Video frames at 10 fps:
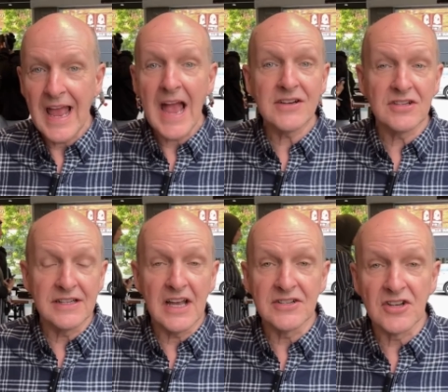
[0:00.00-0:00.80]

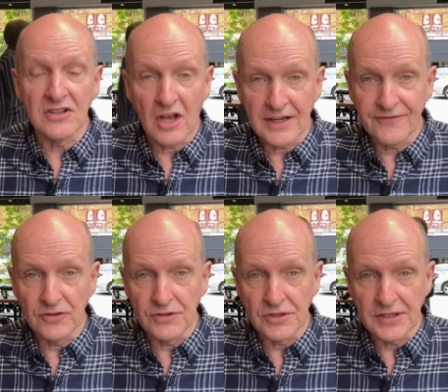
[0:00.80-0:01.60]
Actually, a delightful
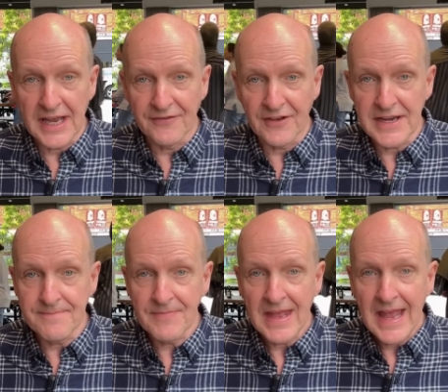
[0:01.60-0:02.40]
little cafe
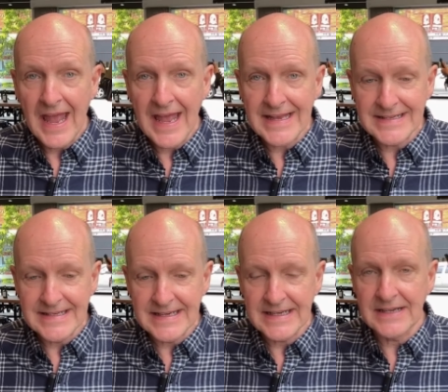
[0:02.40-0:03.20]

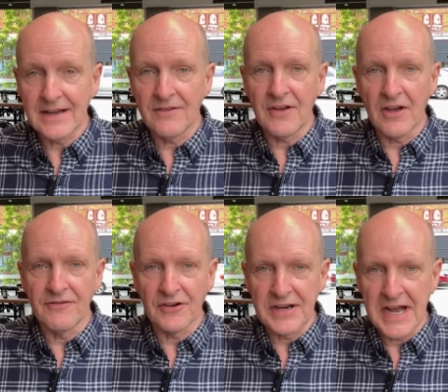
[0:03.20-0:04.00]
and a
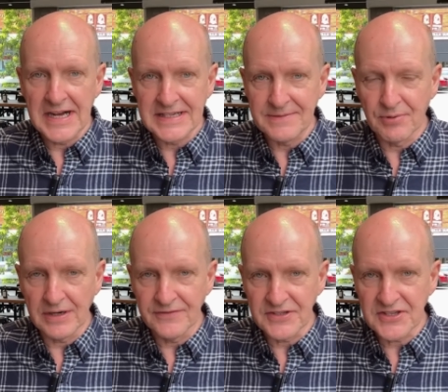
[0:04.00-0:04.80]
very hearty
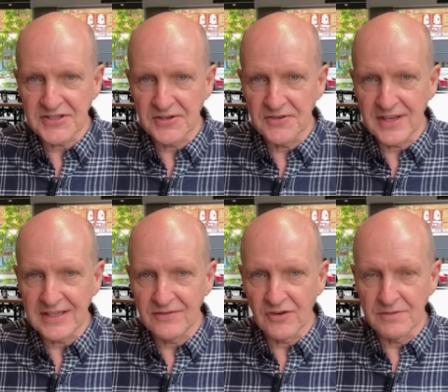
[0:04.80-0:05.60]
breakfast. So thank
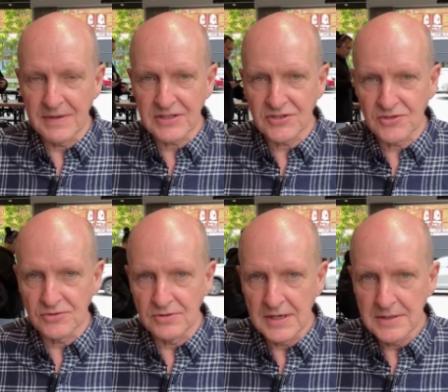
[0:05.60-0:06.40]
you very much
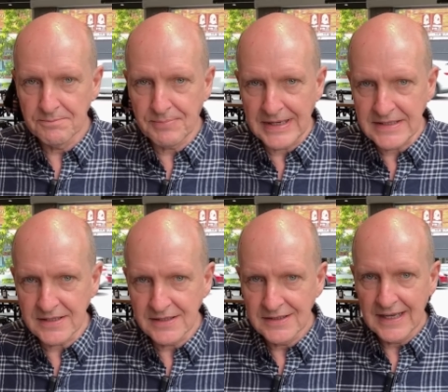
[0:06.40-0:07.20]
to Pete
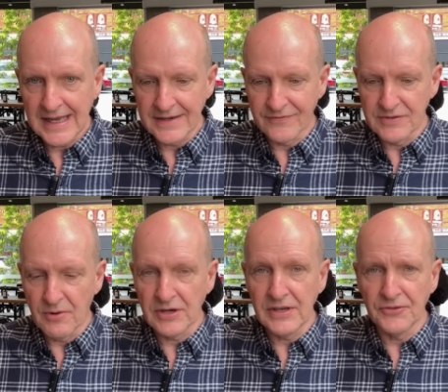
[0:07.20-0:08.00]
and
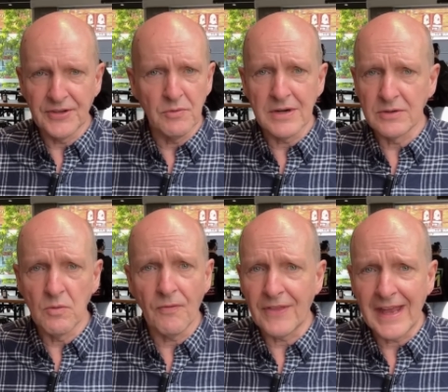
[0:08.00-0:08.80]
everybody else. They're wondering
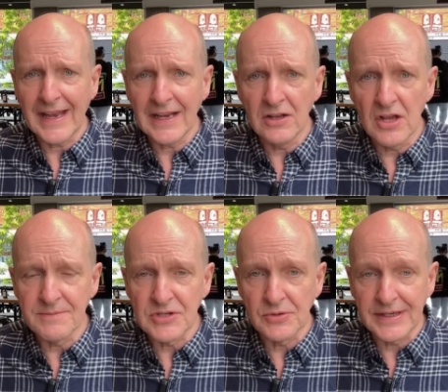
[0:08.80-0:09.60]
what the hell
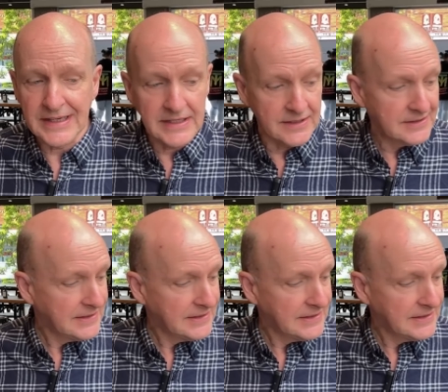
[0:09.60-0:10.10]
I'm doing here.